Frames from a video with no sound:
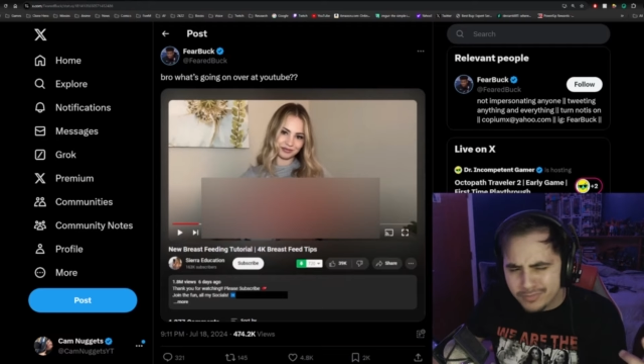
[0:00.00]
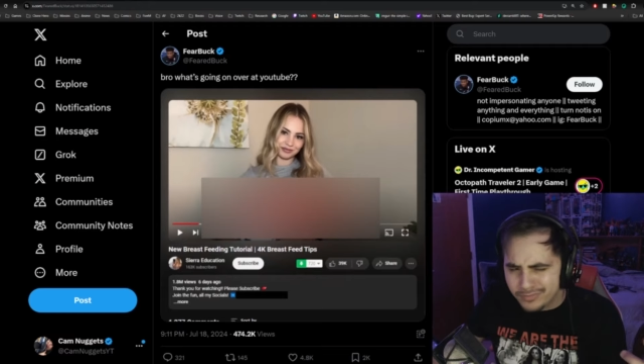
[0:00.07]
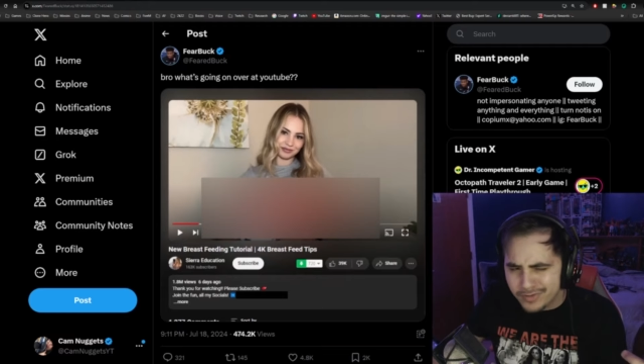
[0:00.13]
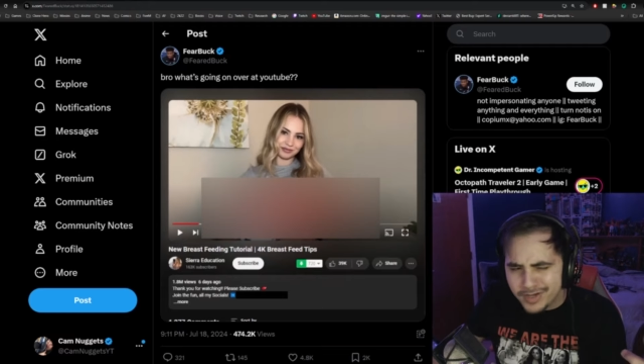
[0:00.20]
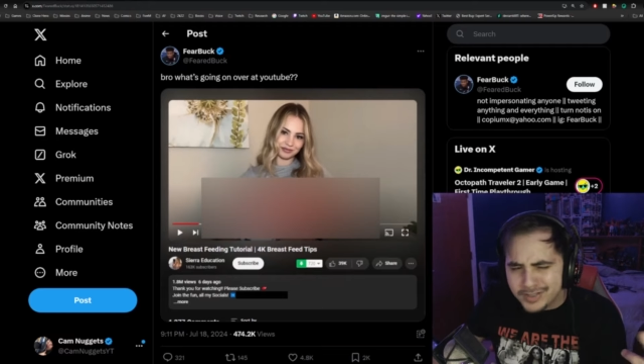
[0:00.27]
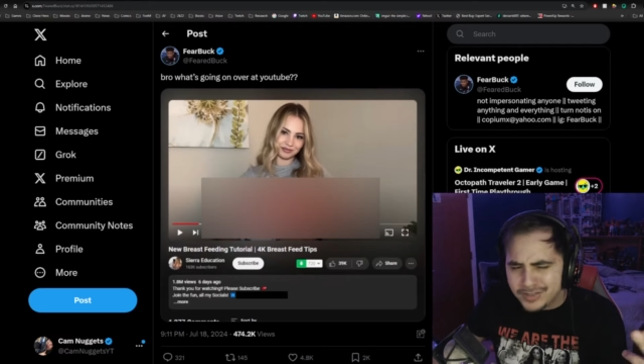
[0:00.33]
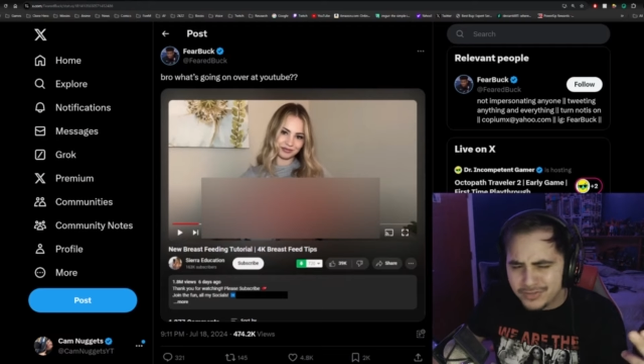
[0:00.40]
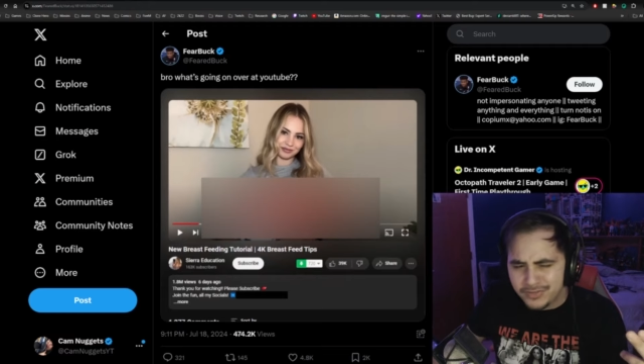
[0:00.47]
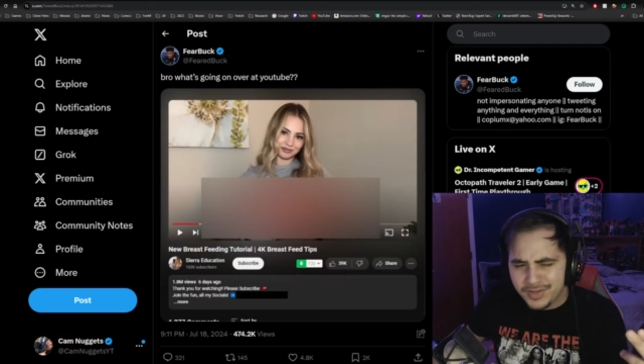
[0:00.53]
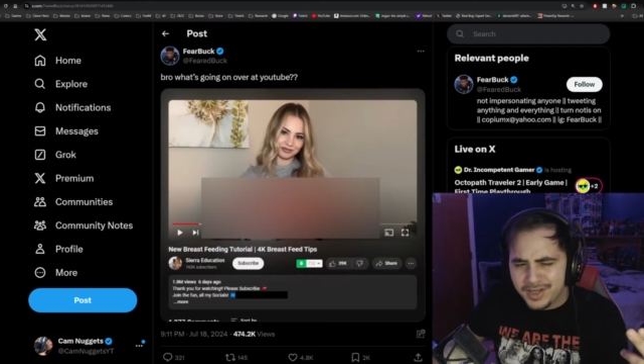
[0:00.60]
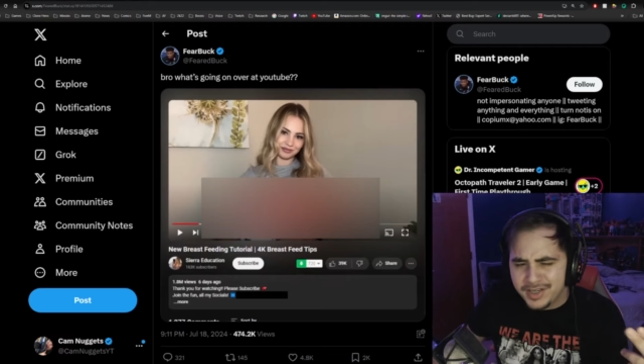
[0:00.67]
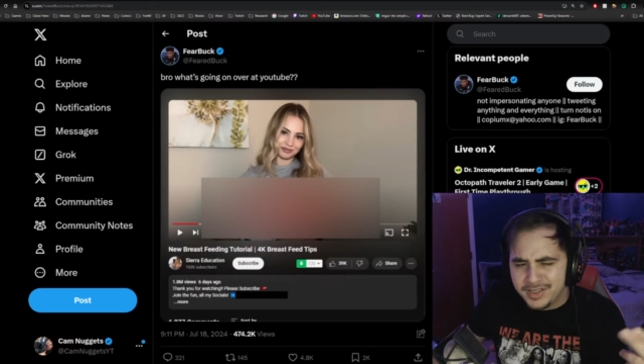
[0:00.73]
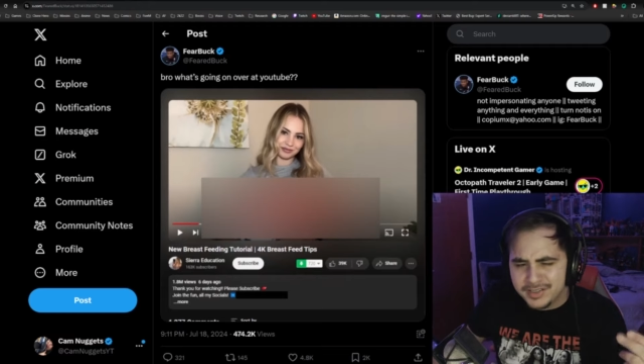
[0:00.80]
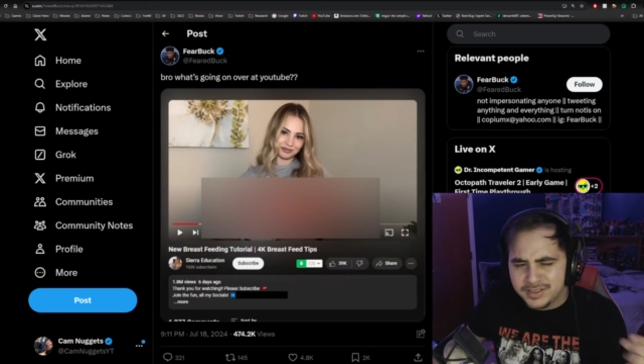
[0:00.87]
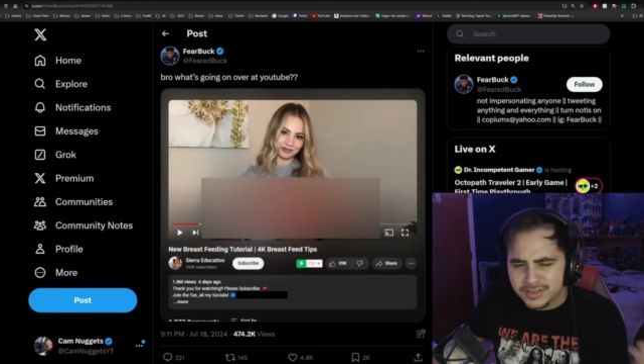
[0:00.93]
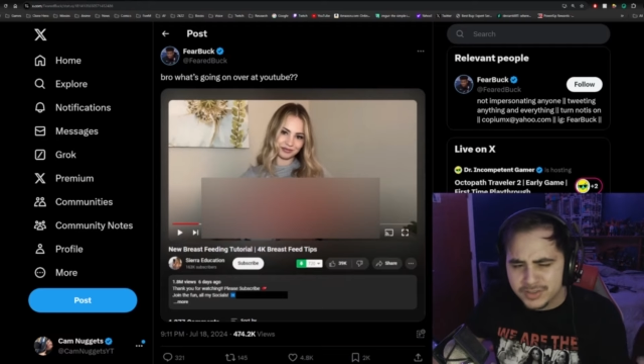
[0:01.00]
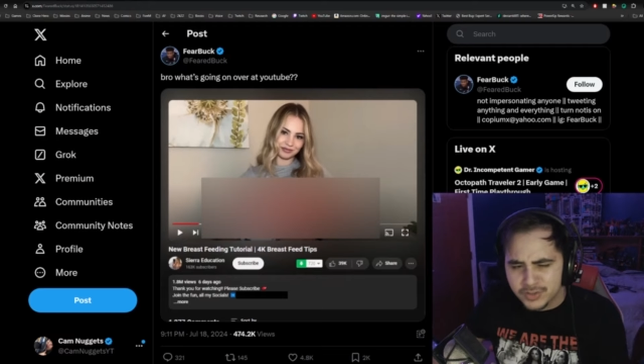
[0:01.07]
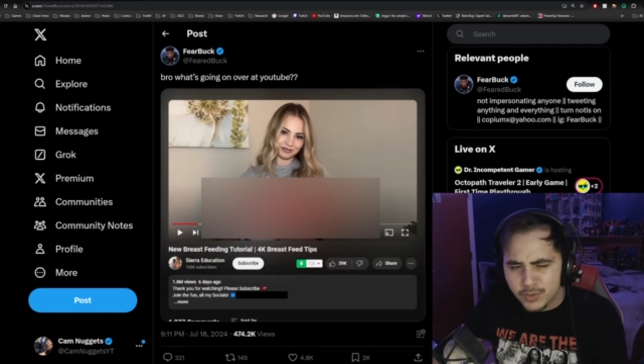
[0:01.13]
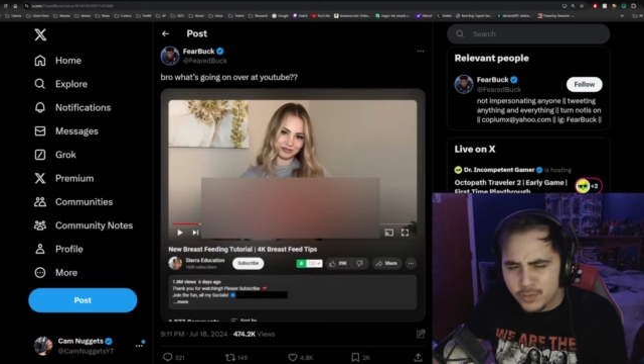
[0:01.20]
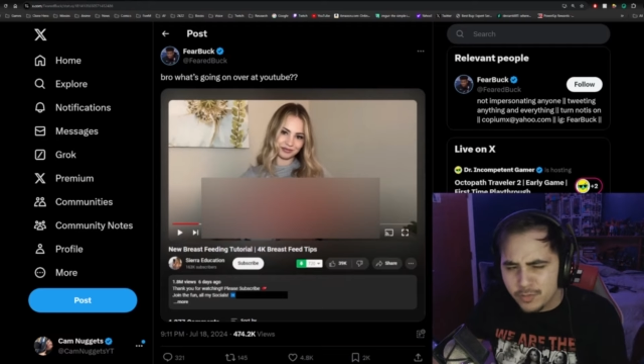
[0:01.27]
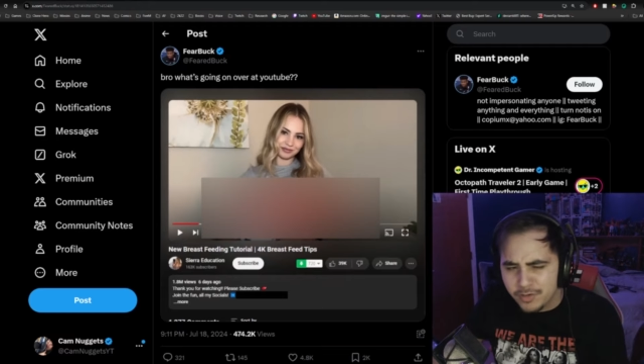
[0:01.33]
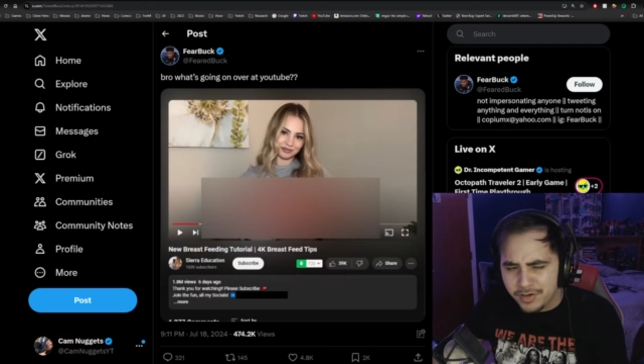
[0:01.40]
breastfeeding
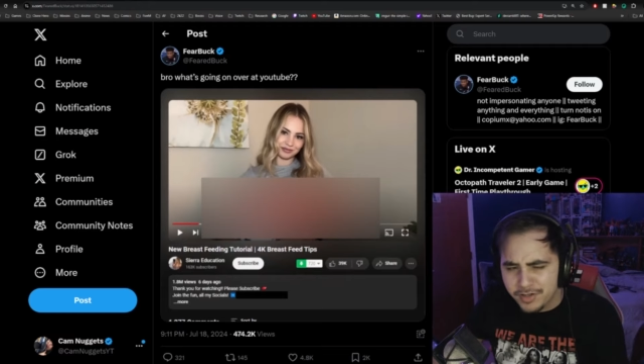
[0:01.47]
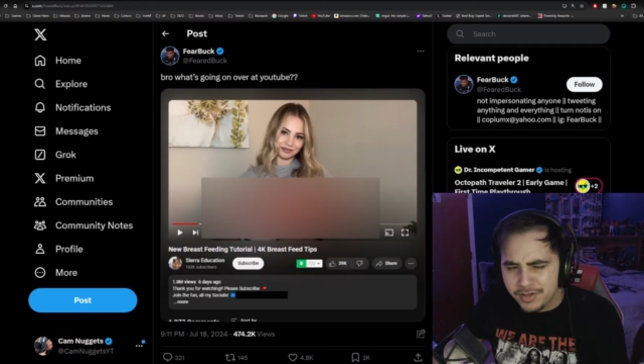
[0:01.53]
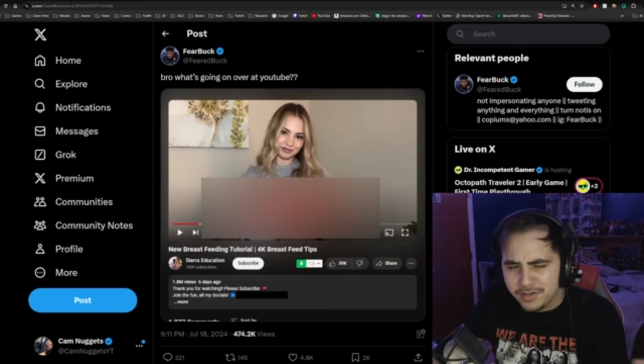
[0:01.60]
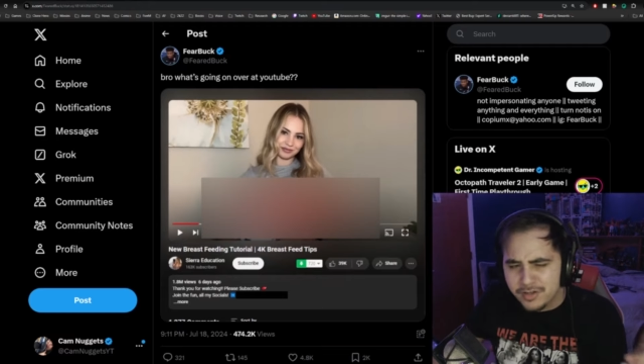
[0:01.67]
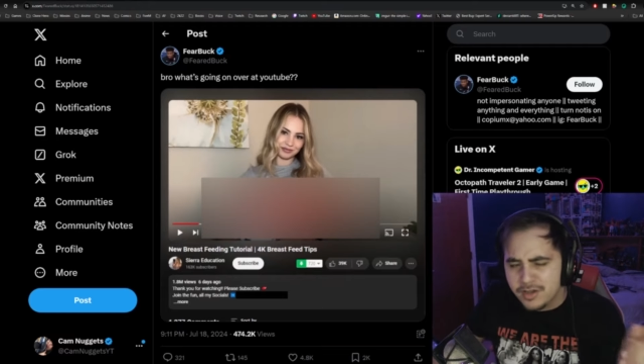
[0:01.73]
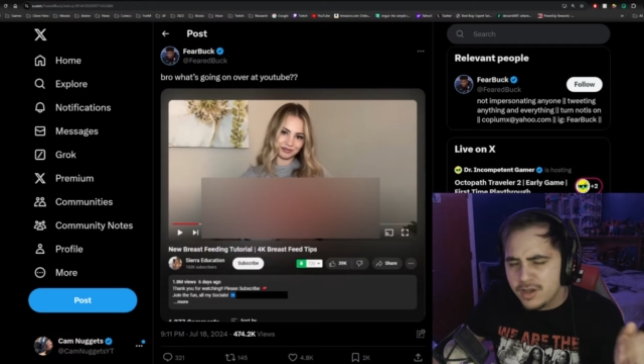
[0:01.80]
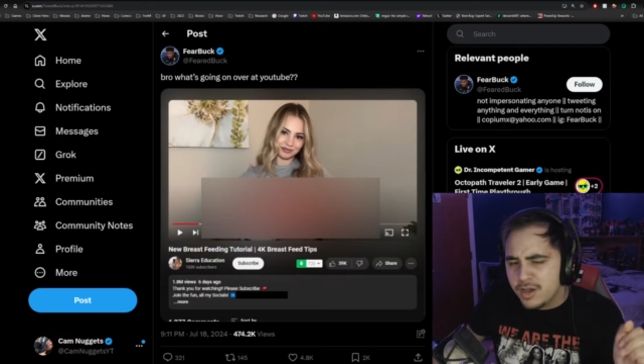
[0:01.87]
tutorial,